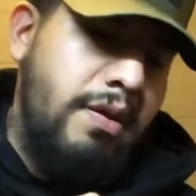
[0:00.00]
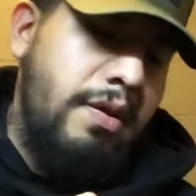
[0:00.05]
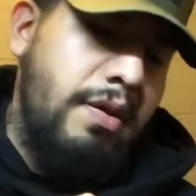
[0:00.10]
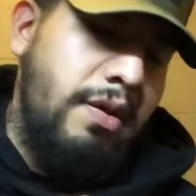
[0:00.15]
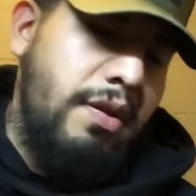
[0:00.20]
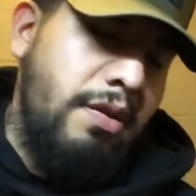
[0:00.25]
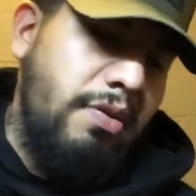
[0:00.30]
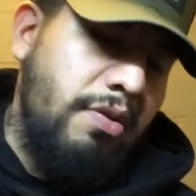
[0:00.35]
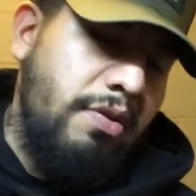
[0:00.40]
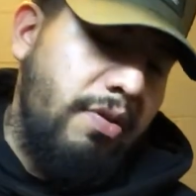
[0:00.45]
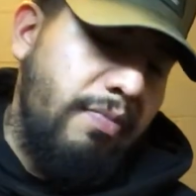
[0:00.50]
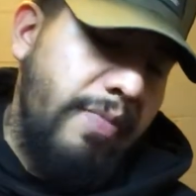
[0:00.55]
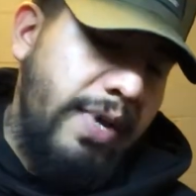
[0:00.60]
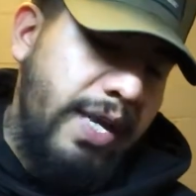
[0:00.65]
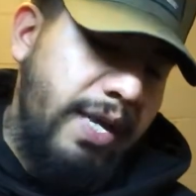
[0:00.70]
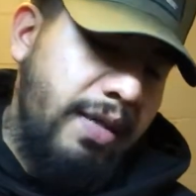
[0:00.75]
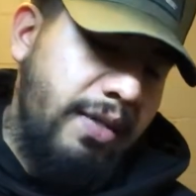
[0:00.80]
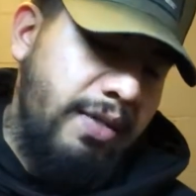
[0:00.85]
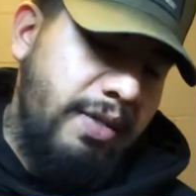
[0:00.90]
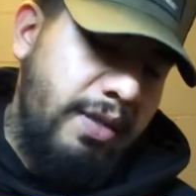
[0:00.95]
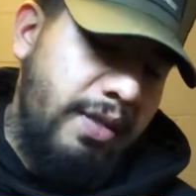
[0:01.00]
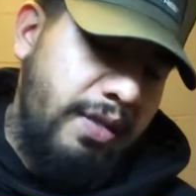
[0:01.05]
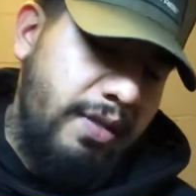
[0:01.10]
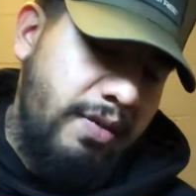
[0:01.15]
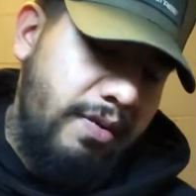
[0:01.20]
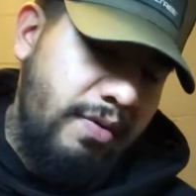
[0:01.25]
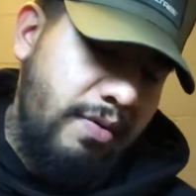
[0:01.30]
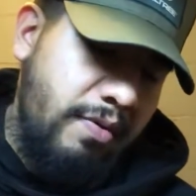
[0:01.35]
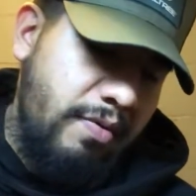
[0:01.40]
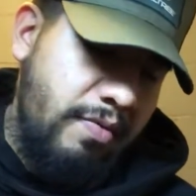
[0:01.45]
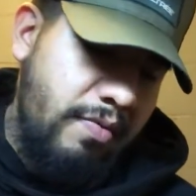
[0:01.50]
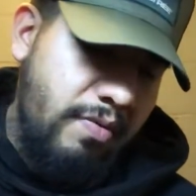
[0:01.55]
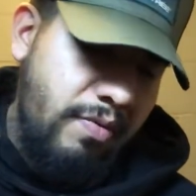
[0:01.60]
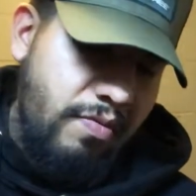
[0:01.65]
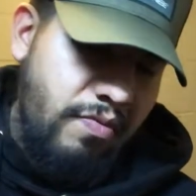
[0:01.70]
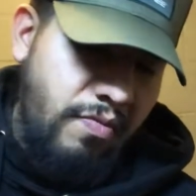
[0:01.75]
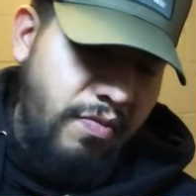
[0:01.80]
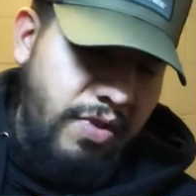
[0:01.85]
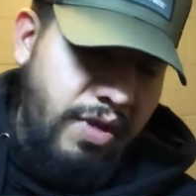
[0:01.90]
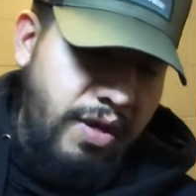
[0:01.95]
a loaded magazine
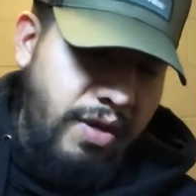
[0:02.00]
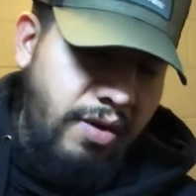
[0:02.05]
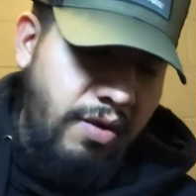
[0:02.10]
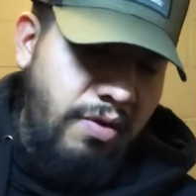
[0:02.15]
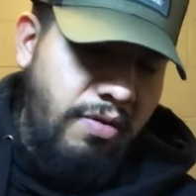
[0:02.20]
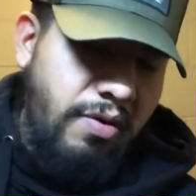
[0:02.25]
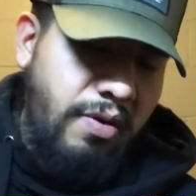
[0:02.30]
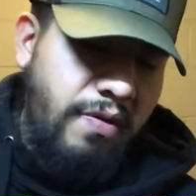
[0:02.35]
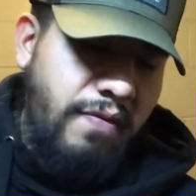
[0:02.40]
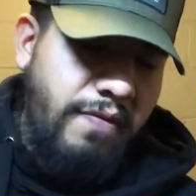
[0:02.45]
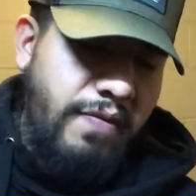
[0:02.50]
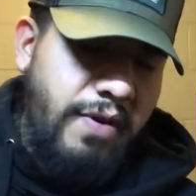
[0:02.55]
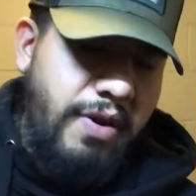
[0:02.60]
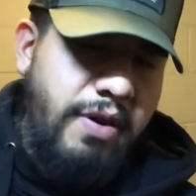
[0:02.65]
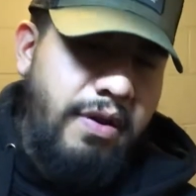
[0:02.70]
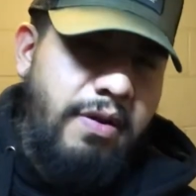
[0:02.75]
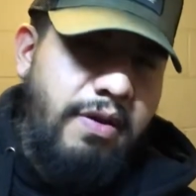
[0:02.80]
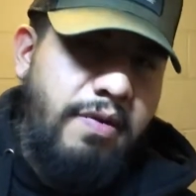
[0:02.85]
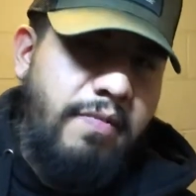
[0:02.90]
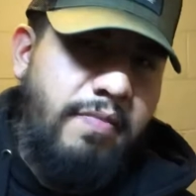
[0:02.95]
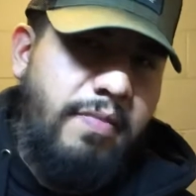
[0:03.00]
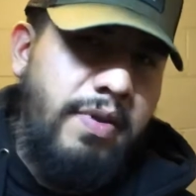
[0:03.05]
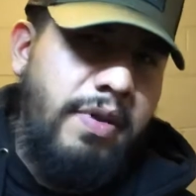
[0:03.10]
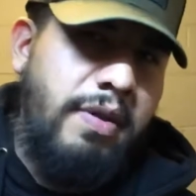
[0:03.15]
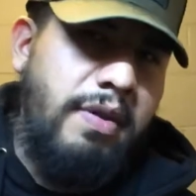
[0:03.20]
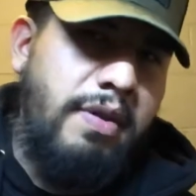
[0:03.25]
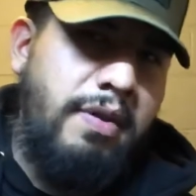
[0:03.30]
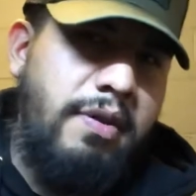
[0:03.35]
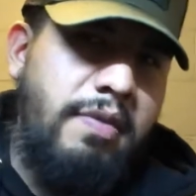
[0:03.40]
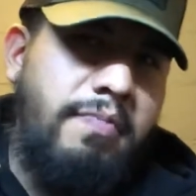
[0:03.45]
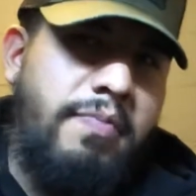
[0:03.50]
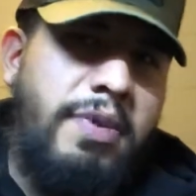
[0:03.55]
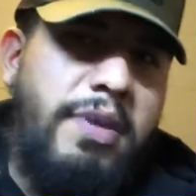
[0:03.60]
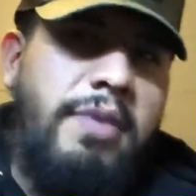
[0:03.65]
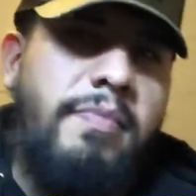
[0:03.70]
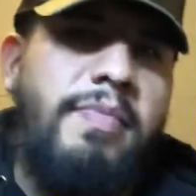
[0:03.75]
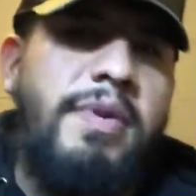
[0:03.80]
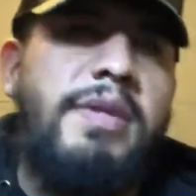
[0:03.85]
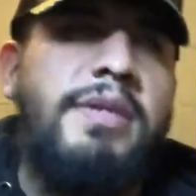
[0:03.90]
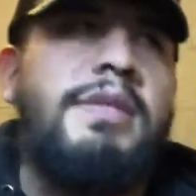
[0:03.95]
without a loaded firearm, pretty
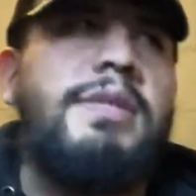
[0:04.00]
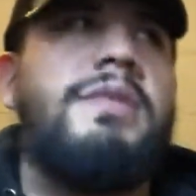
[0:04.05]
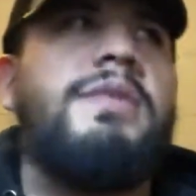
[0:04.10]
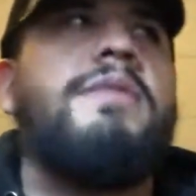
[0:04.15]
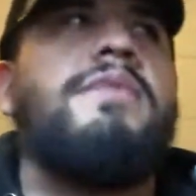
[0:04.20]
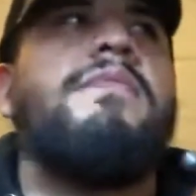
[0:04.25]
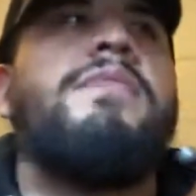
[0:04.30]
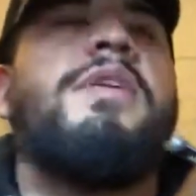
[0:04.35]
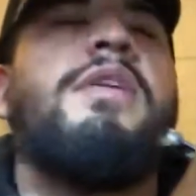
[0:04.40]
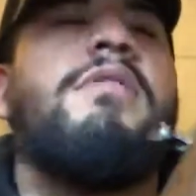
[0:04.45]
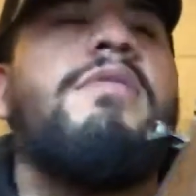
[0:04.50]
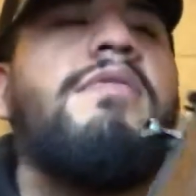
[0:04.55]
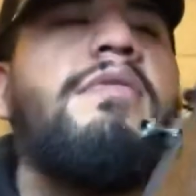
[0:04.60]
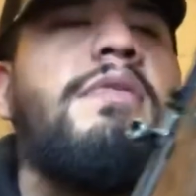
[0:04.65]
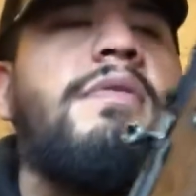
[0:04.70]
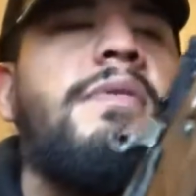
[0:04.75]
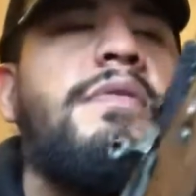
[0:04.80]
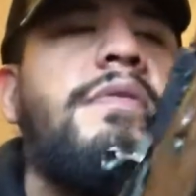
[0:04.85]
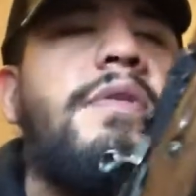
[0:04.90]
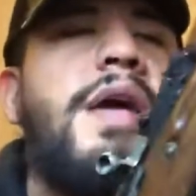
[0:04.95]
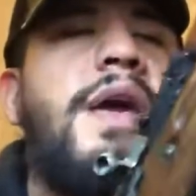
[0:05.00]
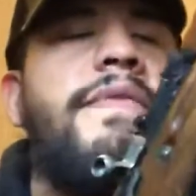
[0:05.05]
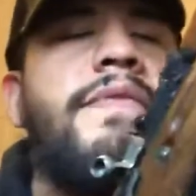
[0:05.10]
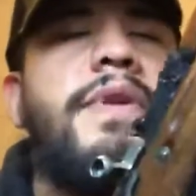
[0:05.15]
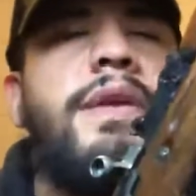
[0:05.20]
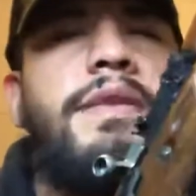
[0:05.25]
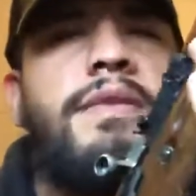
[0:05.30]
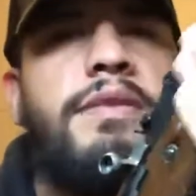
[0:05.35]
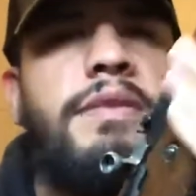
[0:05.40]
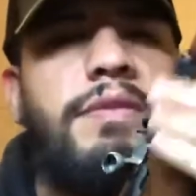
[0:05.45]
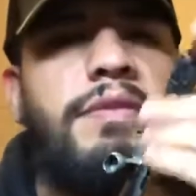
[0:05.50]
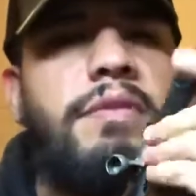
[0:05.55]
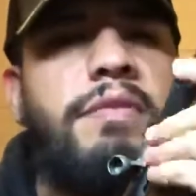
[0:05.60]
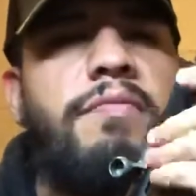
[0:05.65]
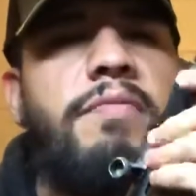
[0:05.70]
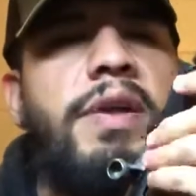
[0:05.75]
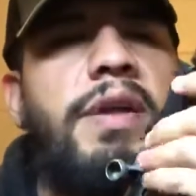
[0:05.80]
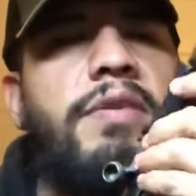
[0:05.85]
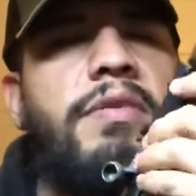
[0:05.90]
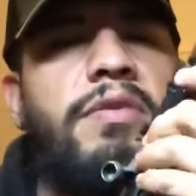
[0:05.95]
much without having a
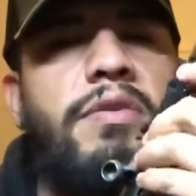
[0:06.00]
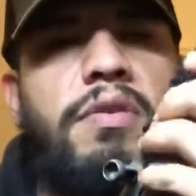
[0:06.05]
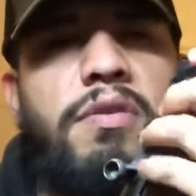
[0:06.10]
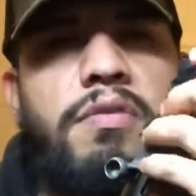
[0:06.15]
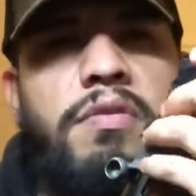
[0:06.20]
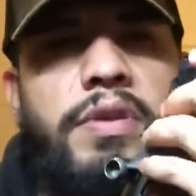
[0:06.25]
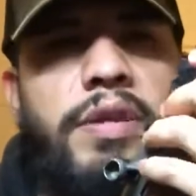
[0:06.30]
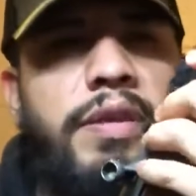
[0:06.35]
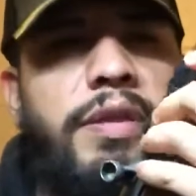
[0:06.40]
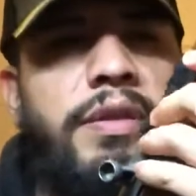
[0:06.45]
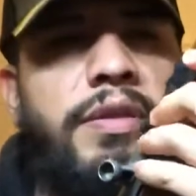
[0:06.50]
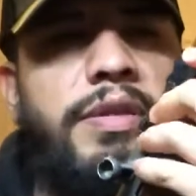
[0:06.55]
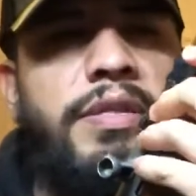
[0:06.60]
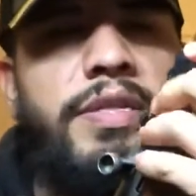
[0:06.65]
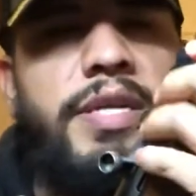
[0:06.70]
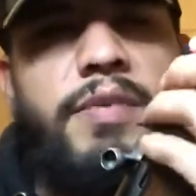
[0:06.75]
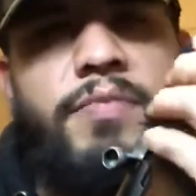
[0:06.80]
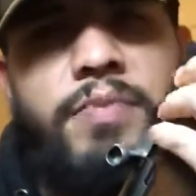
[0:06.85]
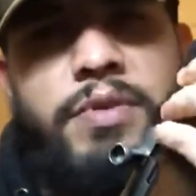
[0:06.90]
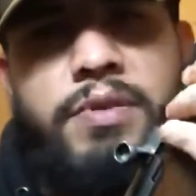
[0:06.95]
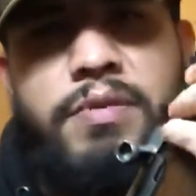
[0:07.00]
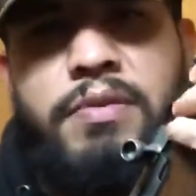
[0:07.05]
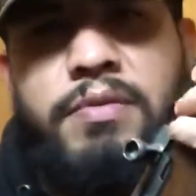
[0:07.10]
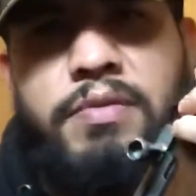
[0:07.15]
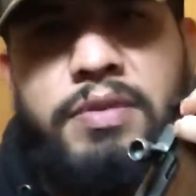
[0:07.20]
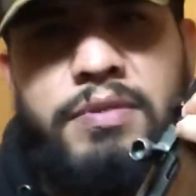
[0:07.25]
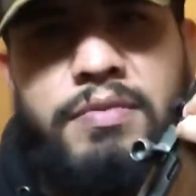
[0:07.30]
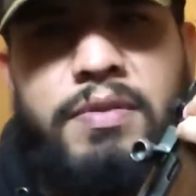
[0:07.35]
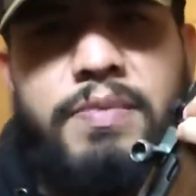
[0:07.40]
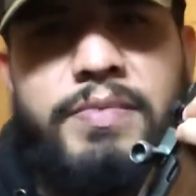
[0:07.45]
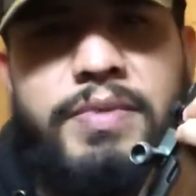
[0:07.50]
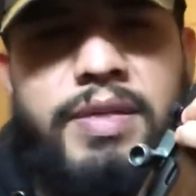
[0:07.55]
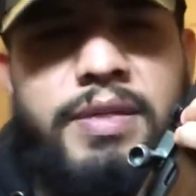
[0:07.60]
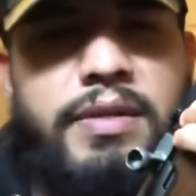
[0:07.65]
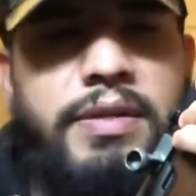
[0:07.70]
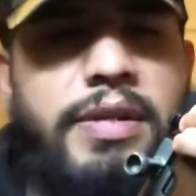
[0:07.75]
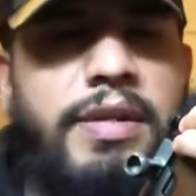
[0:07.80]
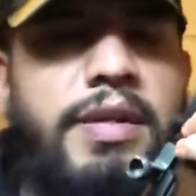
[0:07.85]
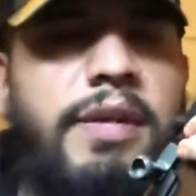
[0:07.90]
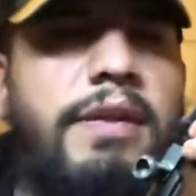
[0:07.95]
round loaded in the chamber. That's what I'm trying to
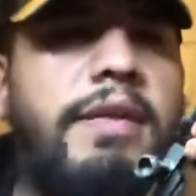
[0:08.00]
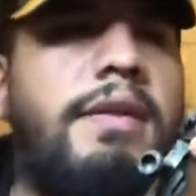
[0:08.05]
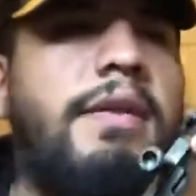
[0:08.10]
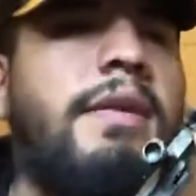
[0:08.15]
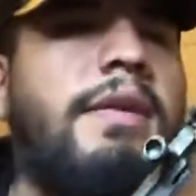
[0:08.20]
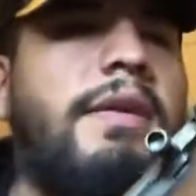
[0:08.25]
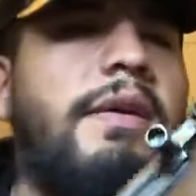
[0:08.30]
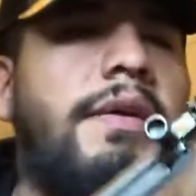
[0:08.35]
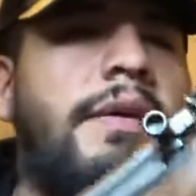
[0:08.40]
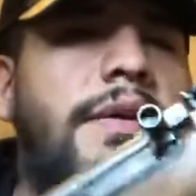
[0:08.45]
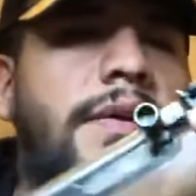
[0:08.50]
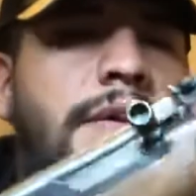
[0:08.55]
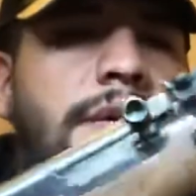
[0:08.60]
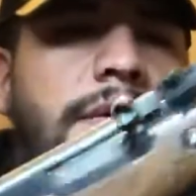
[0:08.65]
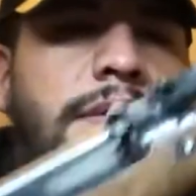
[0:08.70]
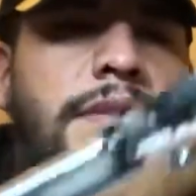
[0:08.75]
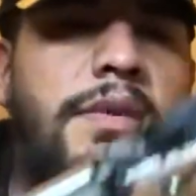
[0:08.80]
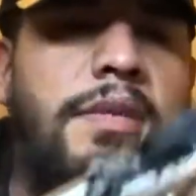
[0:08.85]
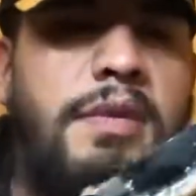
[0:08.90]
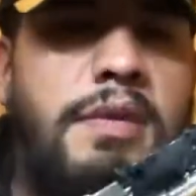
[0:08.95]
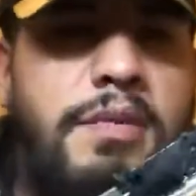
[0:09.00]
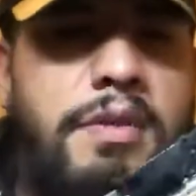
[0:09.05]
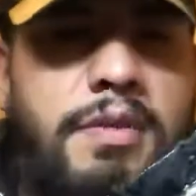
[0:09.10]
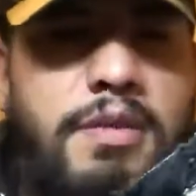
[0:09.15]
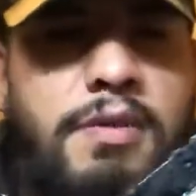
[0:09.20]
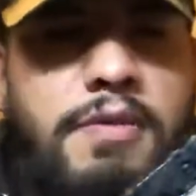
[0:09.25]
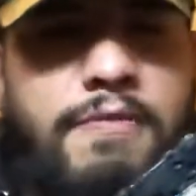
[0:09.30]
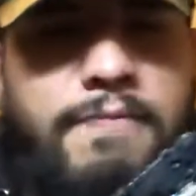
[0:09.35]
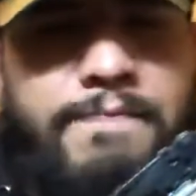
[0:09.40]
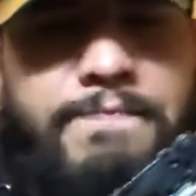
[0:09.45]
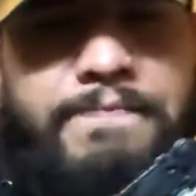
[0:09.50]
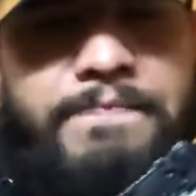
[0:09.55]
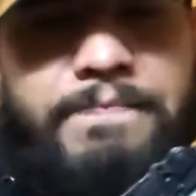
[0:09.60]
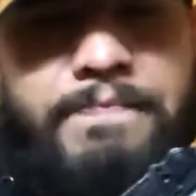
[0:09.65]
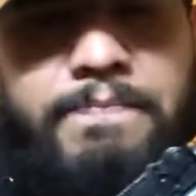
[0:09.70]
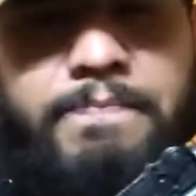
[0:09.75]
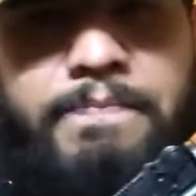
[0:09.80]
get at. Um,